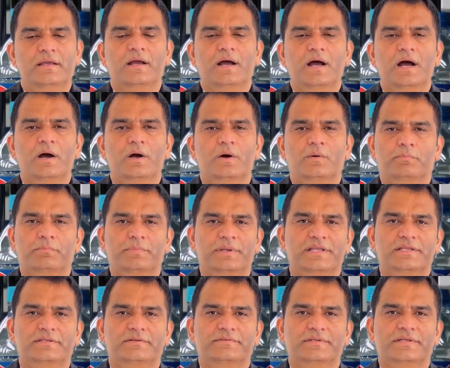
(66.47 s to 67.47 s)
how
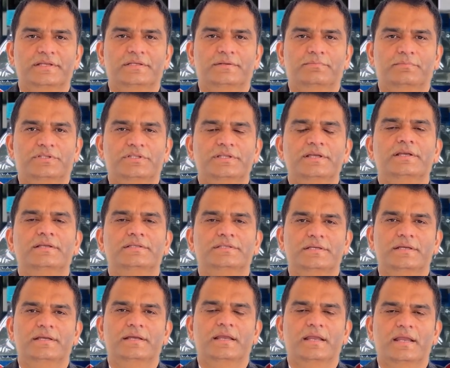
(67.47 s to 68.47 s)
many filling
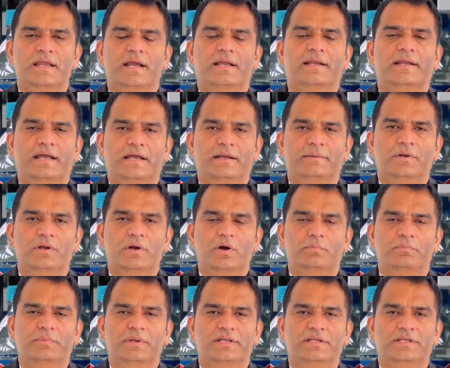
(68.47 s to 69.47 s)
machines and labor
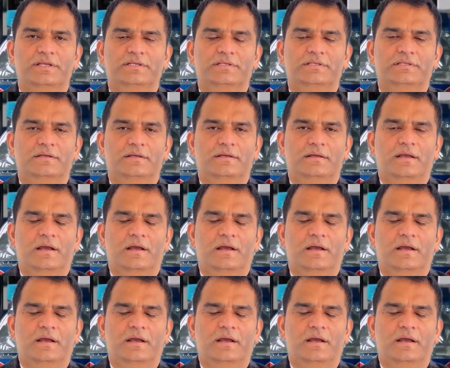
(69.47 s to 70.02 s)
operators